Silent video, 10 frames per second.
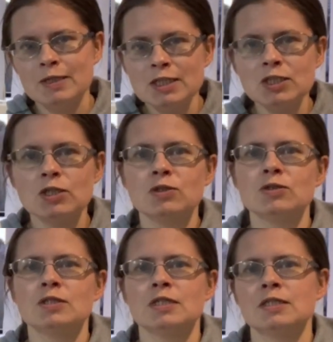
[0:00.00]
issues.
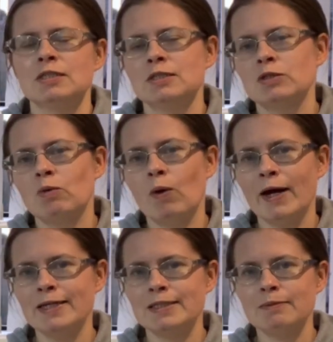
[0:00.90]
It's
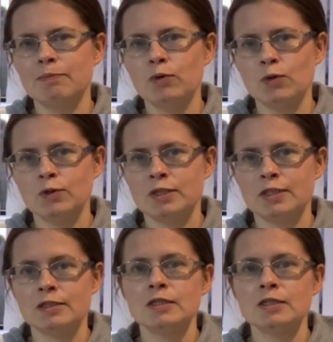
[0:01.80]
quite important.